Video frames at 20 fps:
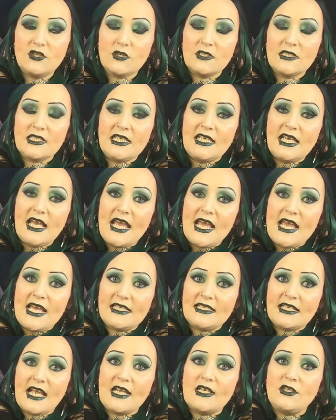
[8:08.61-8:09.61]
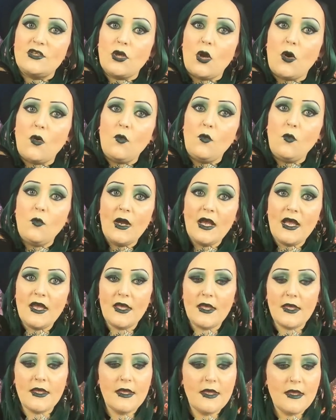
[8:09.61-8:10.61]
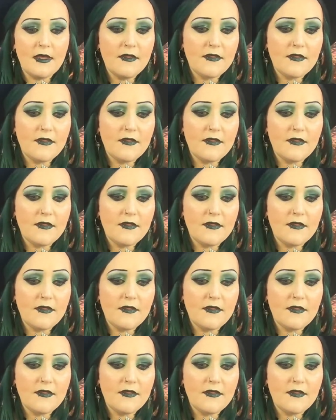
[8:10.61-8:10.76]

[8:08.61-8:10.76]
just in case I don't wear